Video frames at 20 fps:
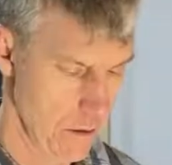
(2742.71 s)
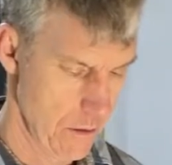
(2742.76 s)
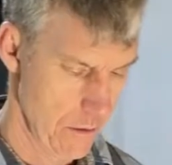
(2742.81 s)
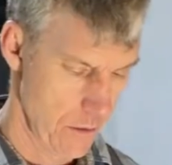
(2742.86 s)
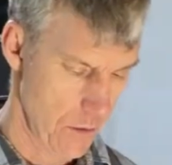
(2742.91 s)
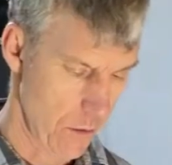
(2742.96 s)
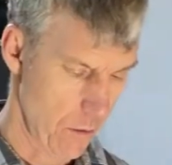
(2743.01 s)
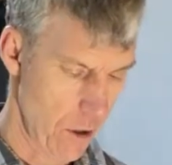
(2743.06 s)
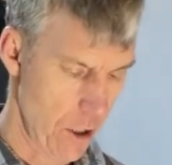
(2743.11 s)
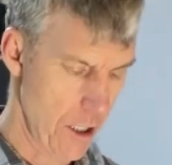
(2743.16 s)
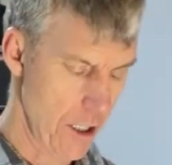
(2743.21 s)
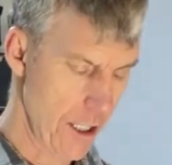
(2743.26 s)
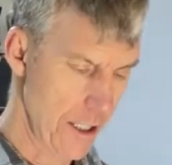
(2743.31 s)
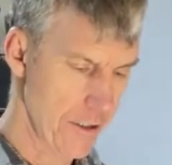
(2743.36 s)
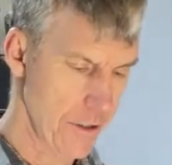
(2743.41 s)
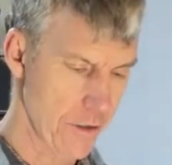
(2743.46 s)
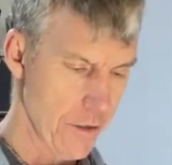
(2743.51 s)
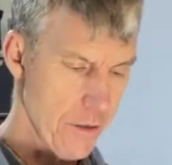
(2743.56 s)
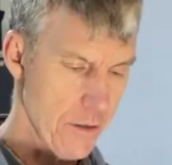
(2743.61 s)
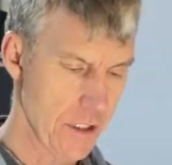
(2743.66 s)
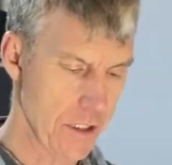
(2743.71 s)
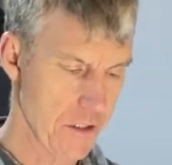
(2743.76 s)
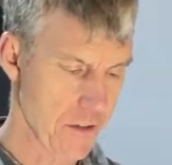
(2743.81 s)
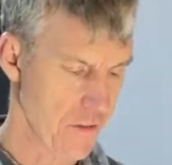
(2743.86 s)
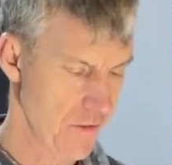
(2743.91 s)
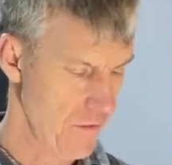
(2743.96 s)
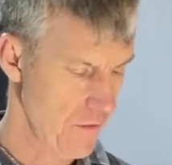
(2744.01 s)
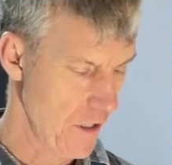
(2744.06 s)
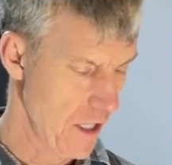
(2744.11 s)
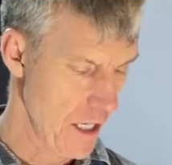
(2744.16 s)
So all I do is
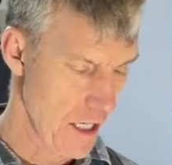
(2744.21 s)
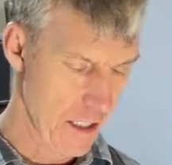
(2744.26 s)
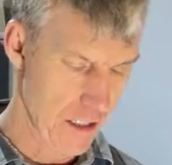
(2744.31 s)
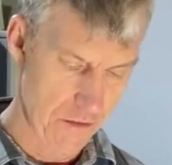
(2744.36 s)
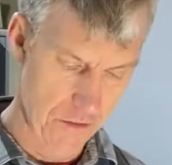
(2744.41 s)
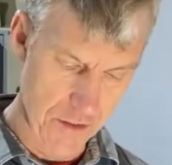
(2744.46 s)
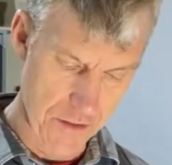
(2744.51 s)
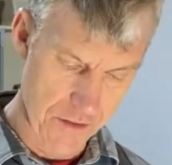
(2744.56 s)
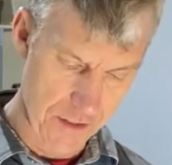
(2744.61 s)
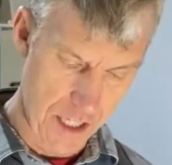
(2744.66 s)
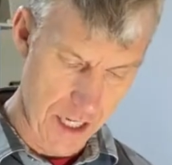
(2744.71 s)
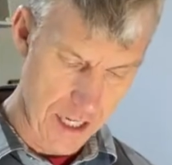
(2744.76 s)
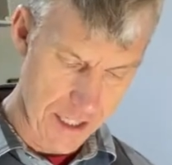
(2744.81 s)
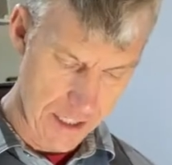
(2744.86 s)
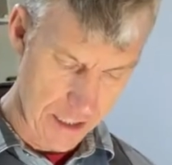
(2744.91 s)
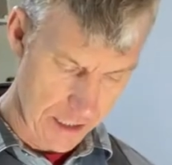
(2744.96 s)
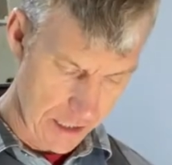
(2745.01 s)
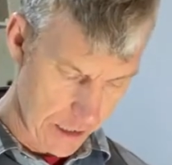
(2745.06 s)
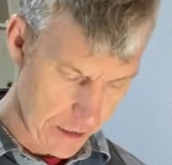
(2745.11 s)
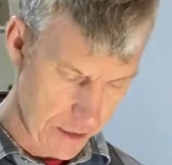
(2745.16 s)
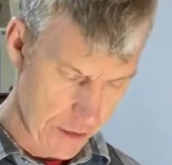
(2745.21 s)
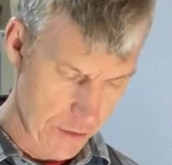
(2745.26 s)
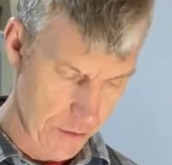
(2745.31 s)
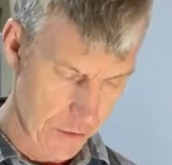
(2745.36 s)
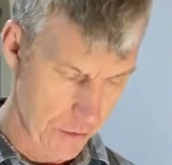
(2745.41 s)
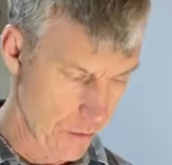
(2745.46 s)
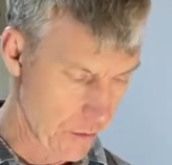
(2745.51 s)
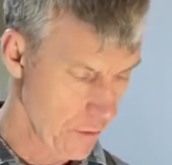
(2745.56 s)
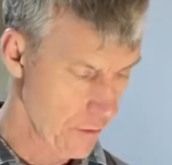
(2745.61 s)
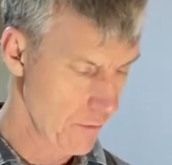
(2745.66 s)
find the side I need to
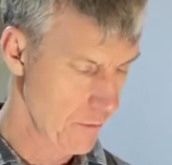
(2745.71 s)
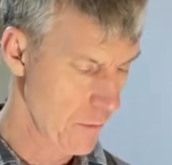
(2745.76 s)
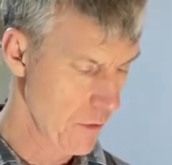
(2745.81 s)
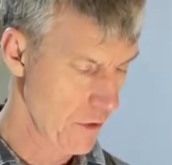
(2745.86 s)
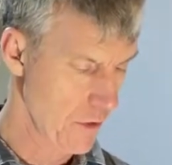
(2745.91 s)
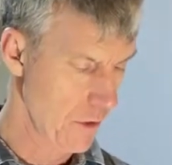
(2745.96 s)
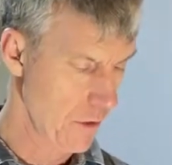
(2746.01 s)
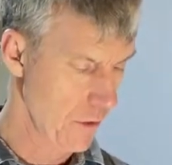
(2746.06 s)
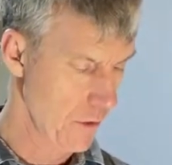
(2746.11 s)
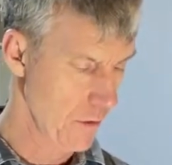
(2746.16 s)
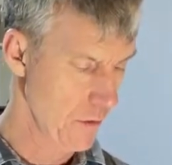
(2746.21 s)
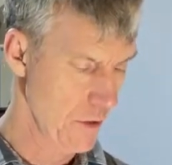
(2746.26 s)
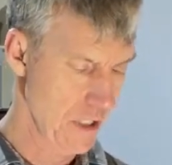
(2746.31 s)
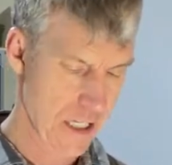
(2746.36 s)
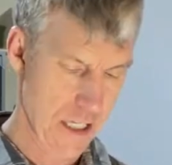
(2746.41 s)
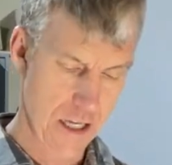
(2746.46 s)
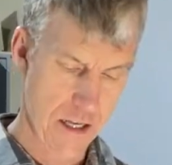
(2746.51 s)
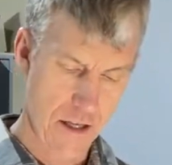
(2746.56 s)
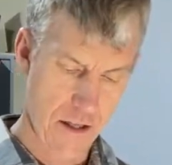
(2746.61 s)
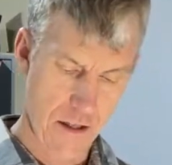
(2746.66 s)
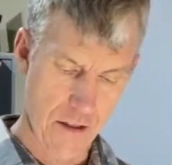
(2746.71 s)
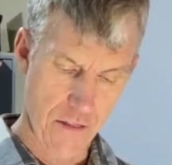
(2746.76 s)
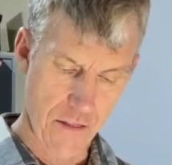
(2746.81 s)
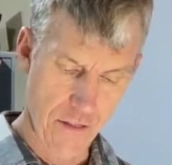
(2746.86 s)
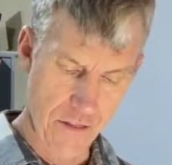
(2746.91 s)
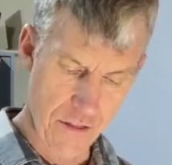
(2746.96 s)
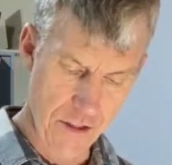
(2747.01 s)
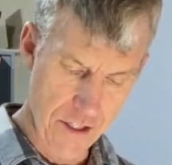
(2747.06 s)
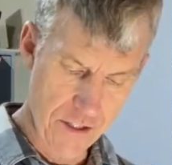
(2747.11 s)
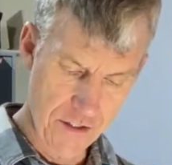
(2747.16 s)
do. So
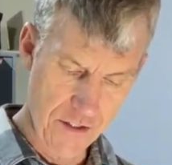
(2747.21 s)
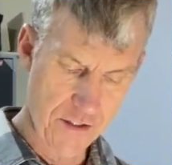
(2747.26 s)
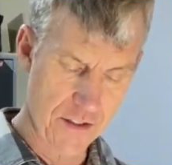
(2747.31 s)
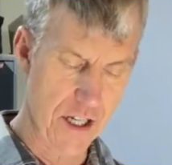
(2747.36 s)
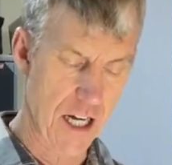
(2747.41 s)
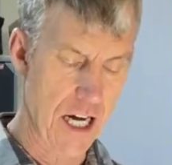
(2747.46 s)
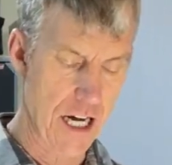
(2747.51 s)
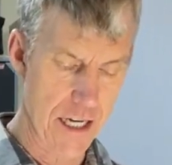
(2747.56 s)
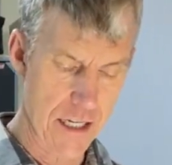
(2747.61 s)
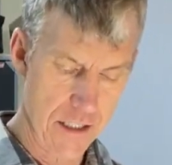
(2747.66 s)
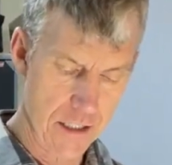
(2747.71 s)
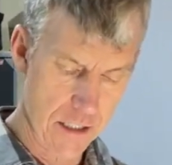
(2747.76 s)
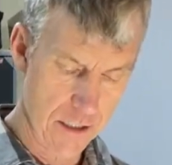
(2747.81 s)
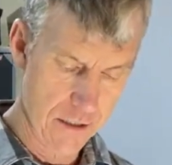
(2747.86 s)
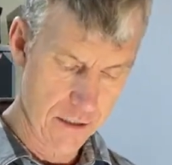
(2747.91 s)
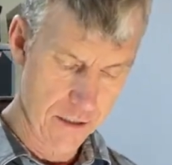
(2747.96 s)
this side,